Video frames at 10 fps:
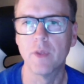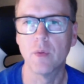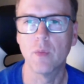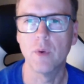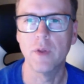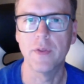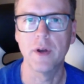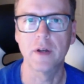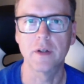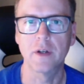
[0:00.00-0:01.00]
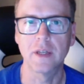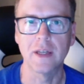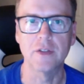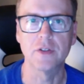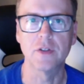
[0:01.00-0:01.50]
with
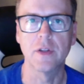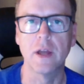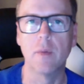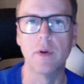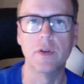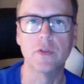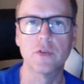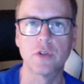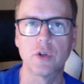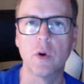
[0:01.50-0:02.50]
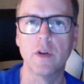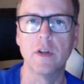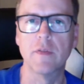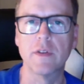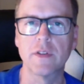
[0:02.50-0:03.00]
cookies, so that when users are going to
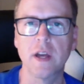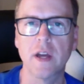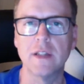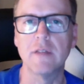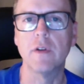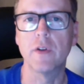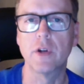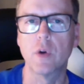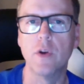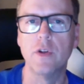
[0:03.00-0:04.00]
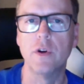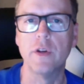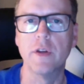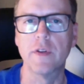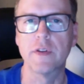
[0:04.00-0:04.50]
different sites, even though they're going to a
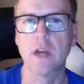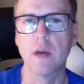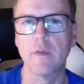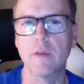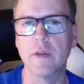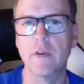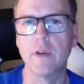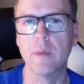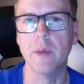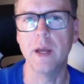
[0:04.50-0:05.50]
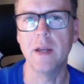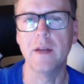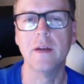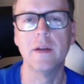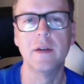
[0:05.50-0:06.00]
different site with a different domain,
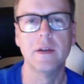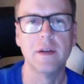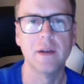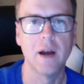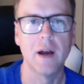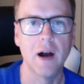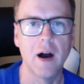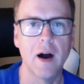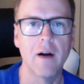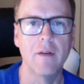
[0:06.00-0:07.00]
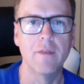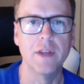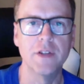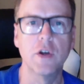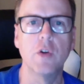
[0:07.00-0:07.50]
they
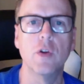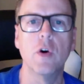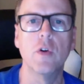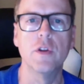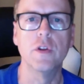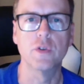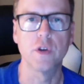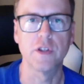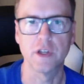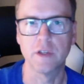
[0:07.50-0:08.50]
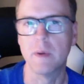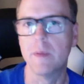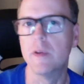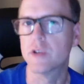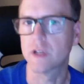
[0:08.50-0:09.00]
still know who the user is because maybe
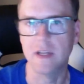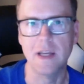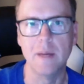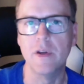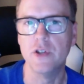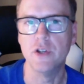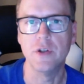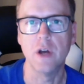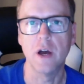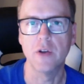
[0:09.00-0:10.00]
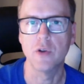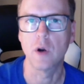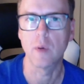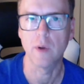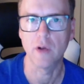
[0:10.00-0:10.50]
there's like an image
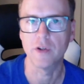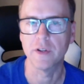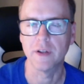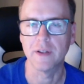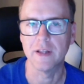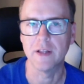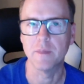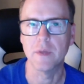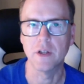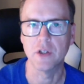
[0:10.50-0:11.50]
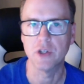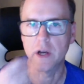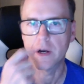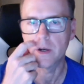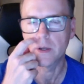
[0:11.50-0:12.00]
URL or something like that's being shared,